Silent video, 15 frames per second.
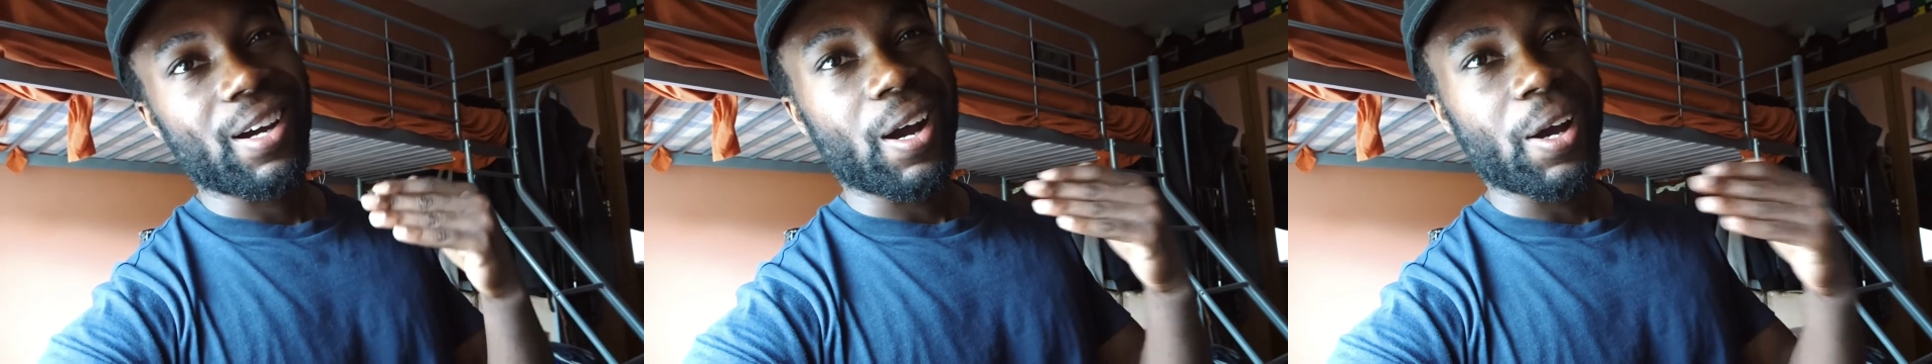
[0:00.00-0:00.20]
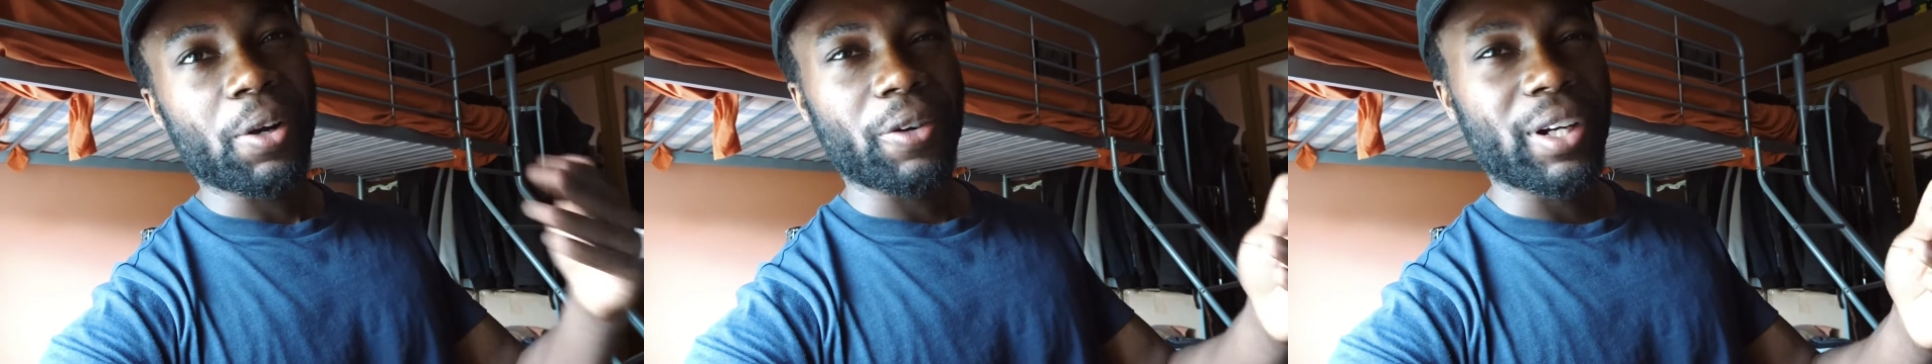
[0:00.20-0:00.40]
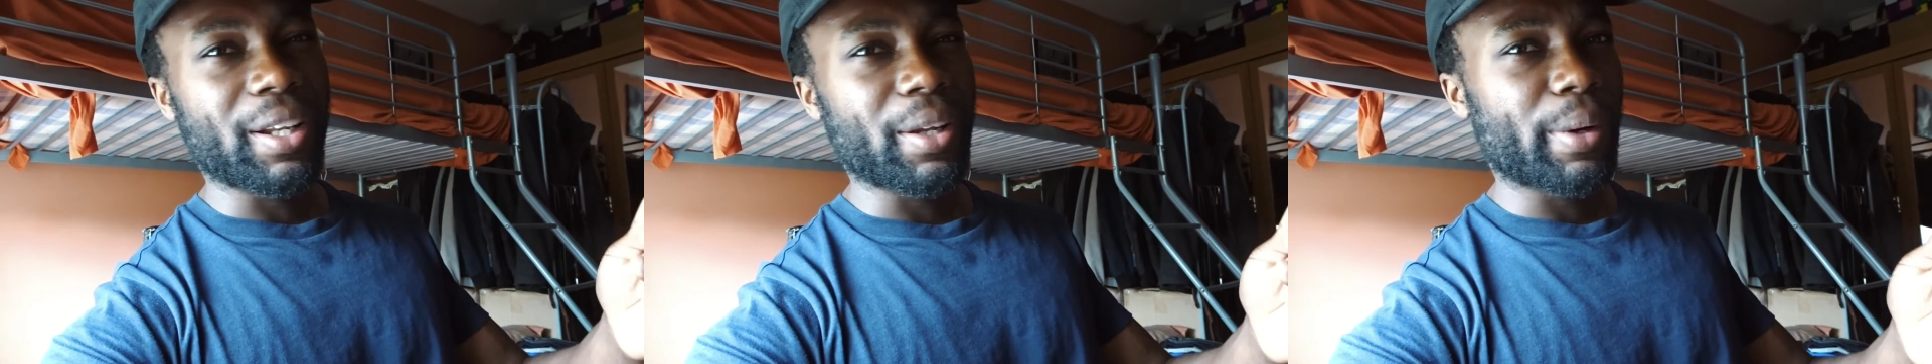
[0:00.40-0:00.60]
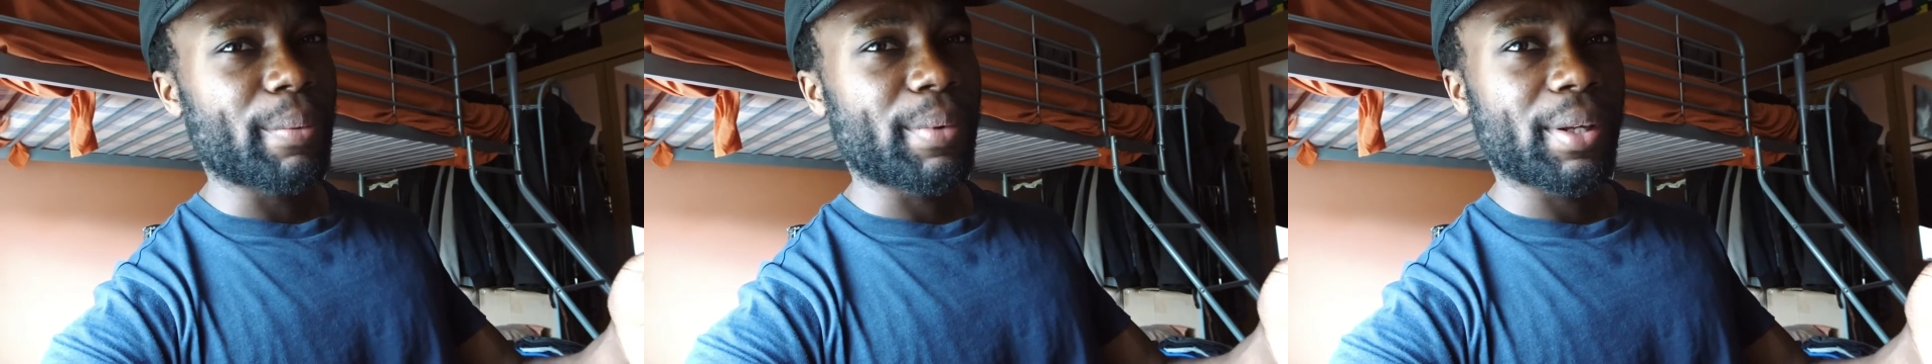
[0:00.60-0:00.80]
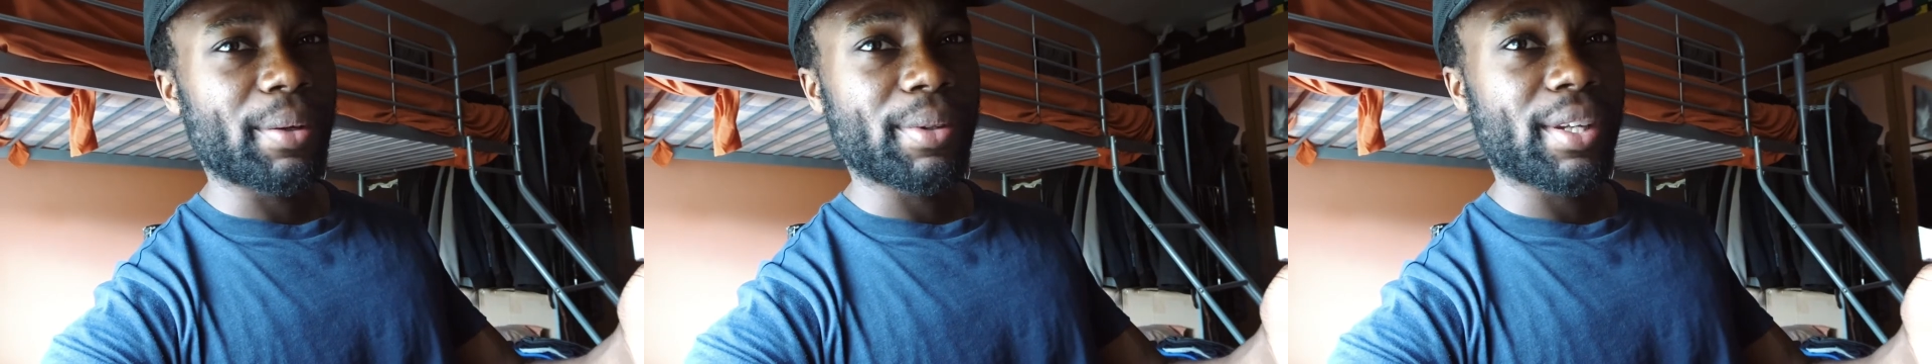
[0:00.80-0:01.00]
I don't really know what I'm
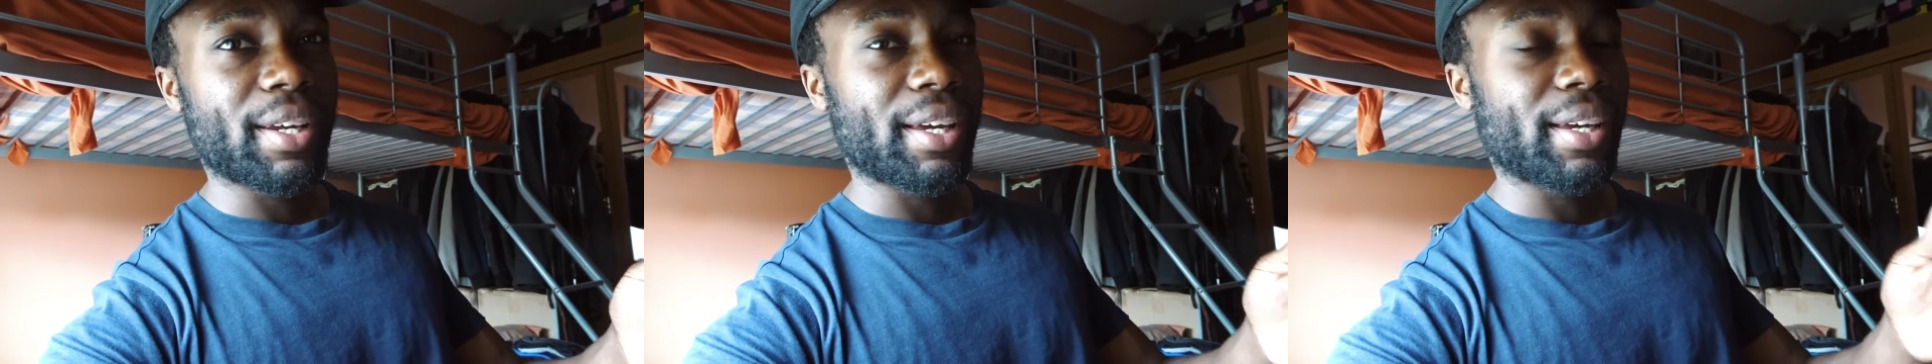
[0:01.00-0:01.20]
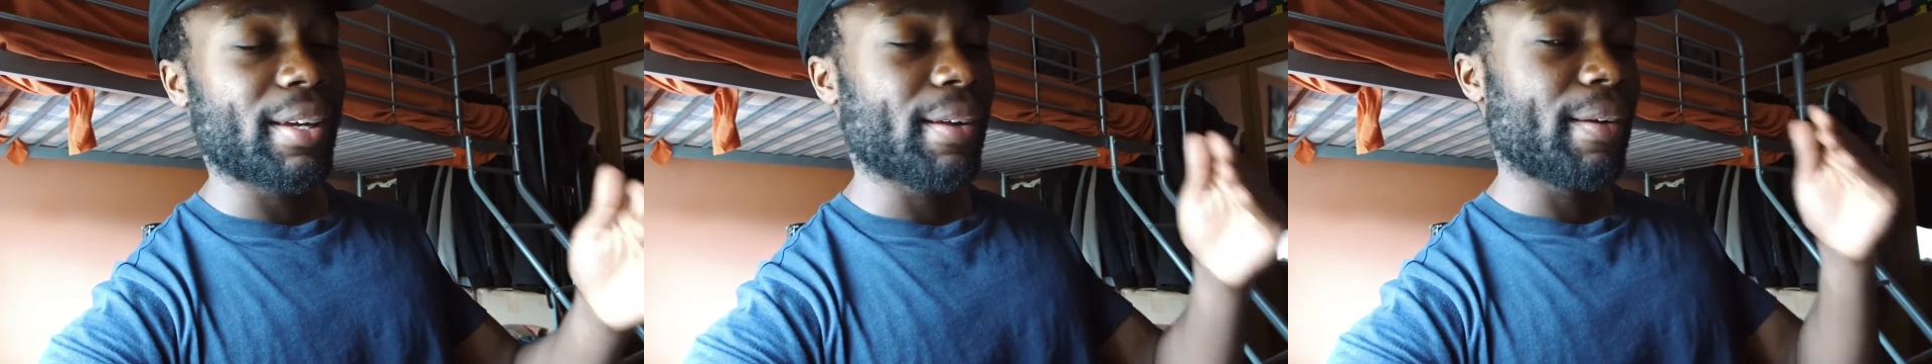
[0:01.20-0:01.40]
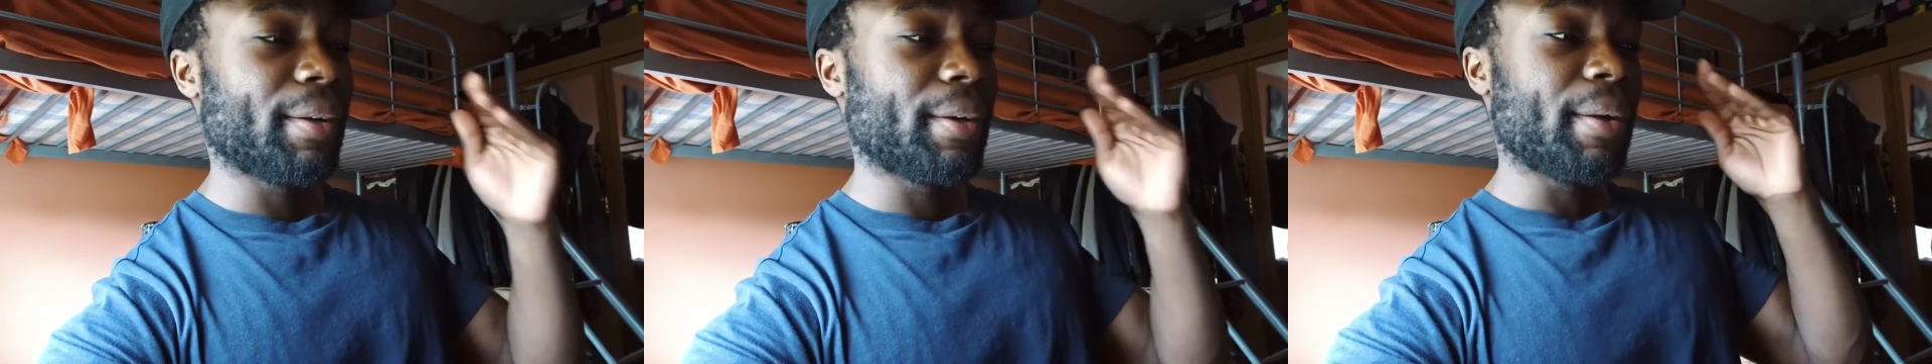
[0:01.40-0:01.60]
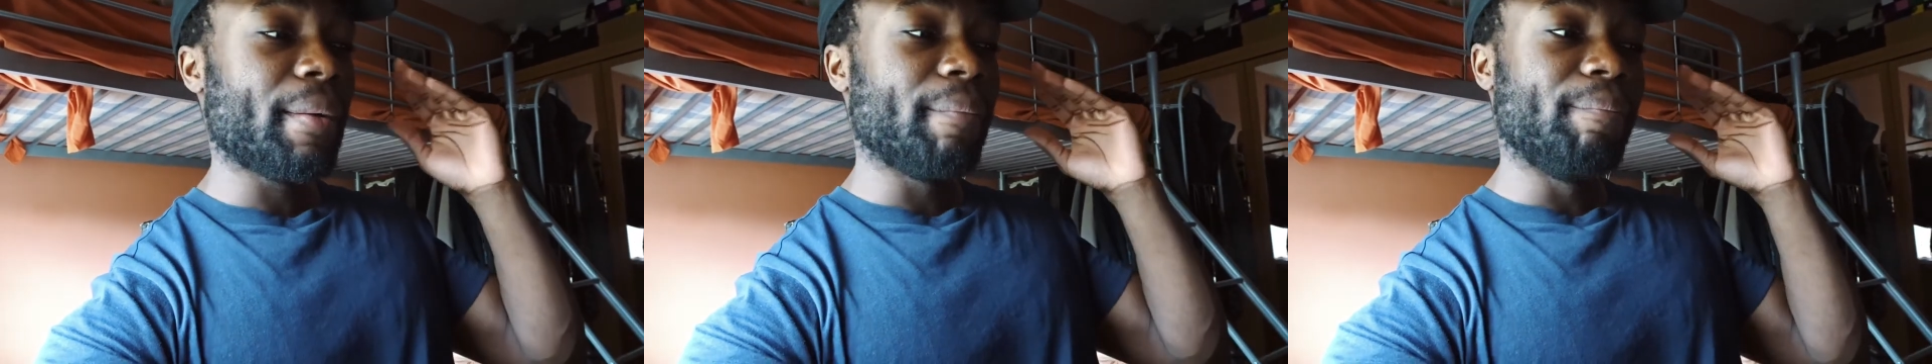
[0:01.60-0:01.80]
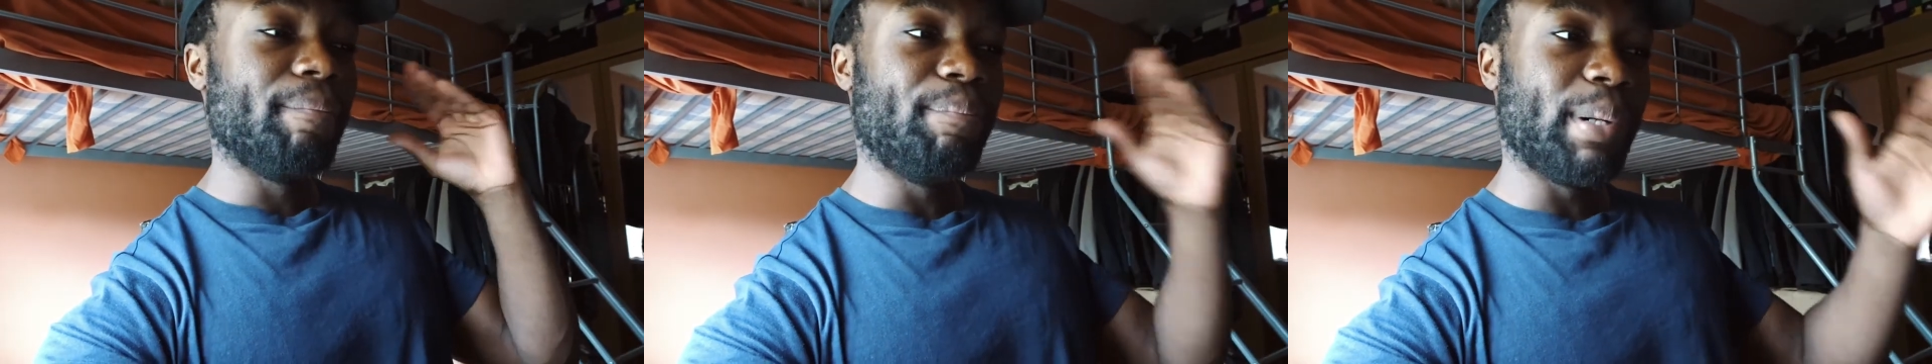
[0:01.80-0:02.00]
doing today,
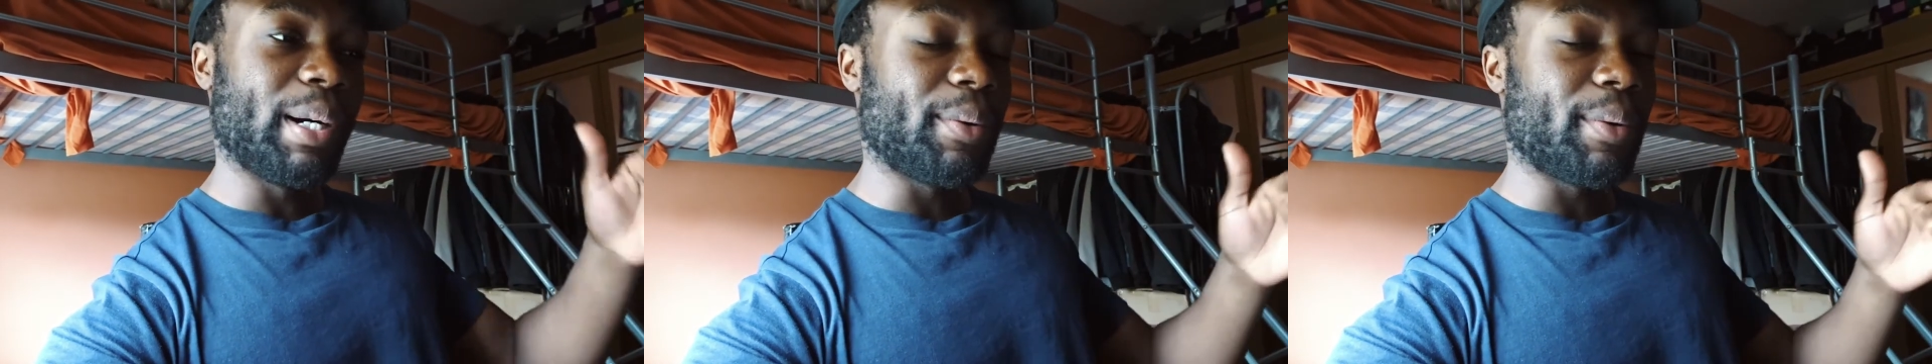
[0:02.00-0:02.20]
but